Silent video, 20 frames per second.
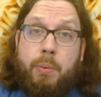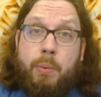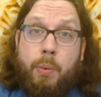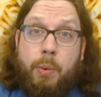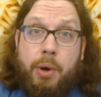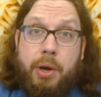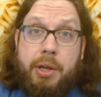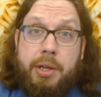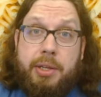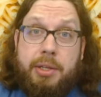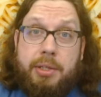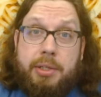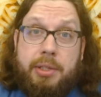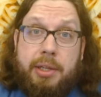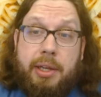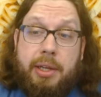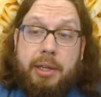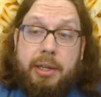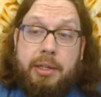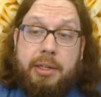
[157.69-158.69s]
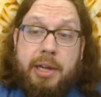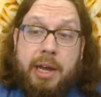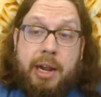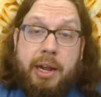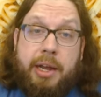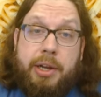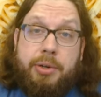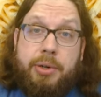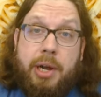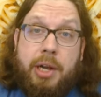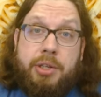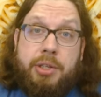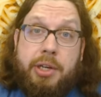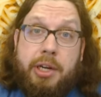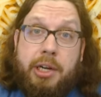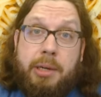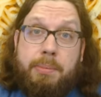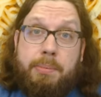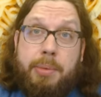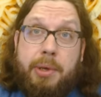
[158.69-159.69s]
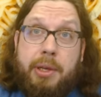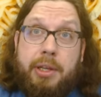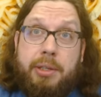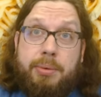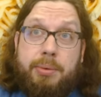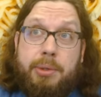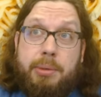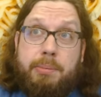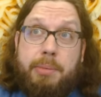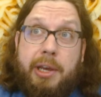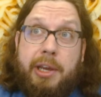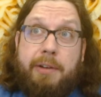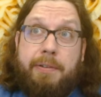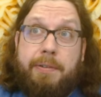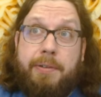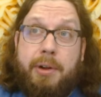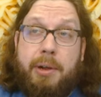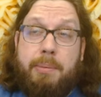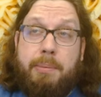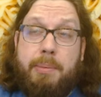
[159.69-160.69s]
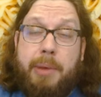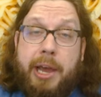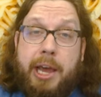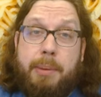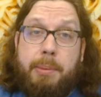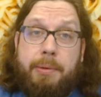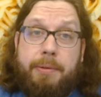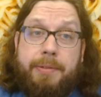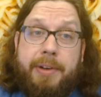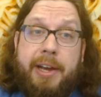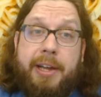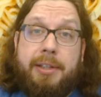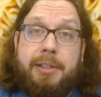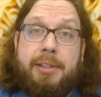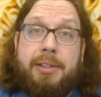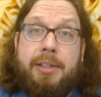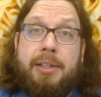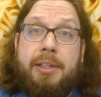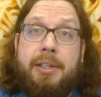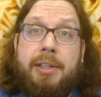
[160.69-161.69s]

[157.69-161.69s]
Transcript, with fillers: was uh, not hydrogenated because it was made from animal fats.